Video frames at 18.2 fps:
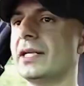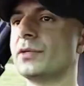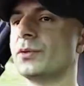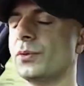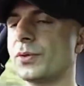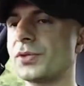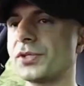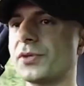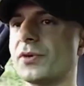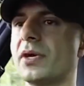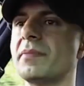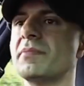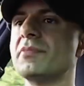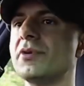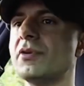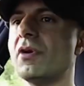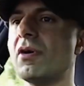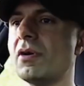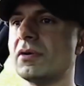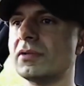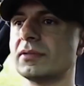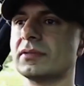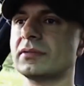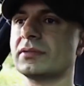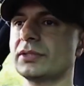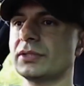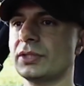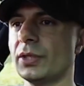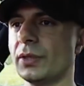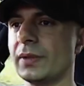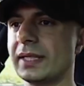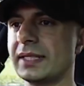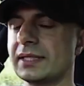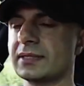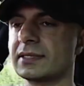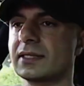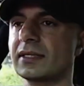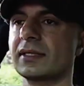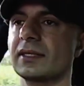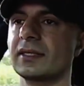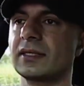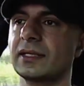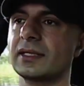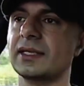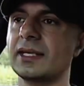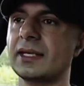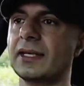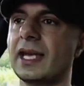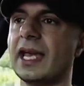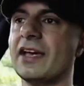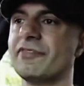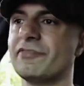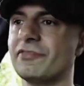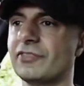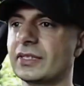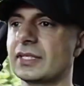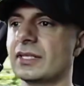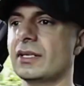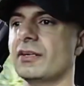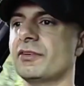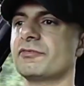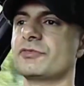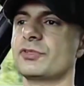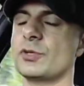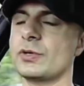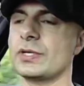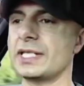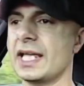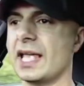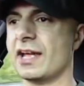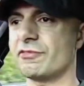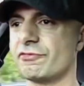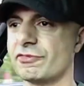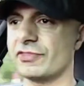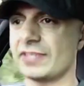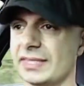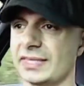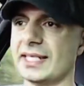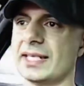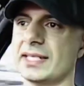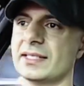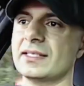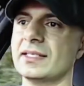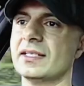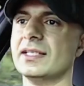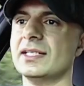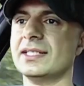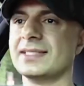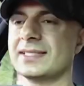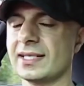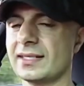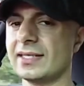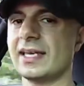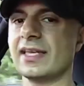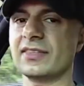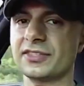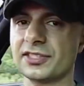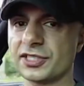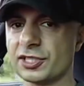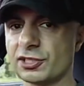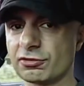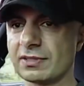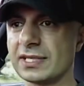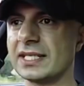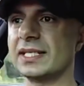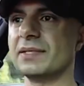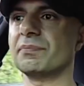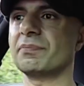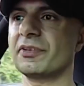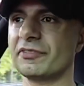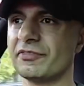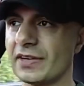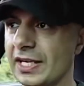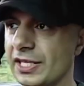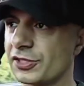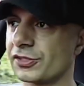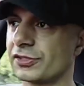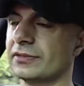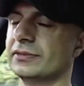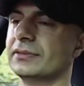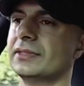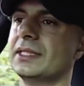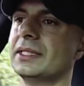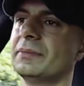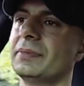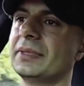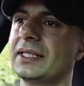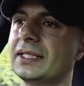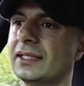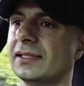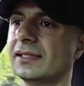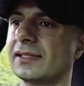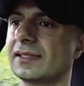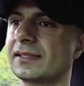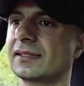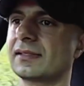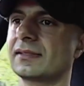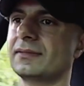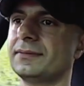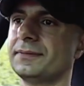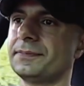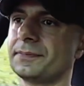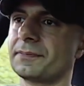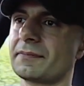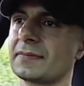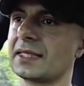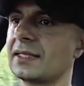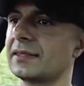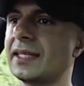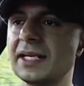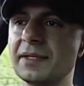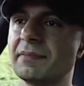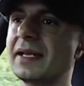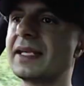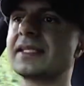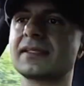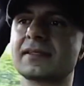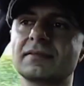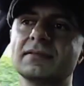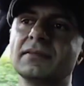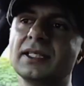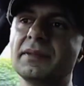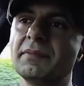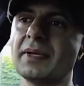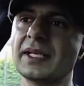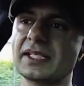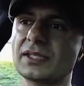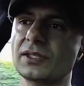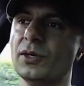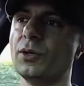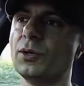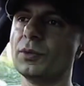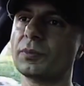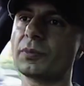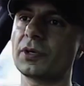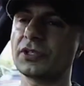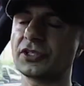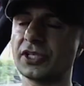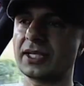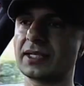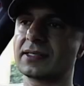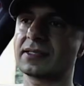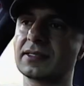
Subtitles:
also, I'm not going to the effort of doing everything to the nth degree in perfection, because then it makes the whole project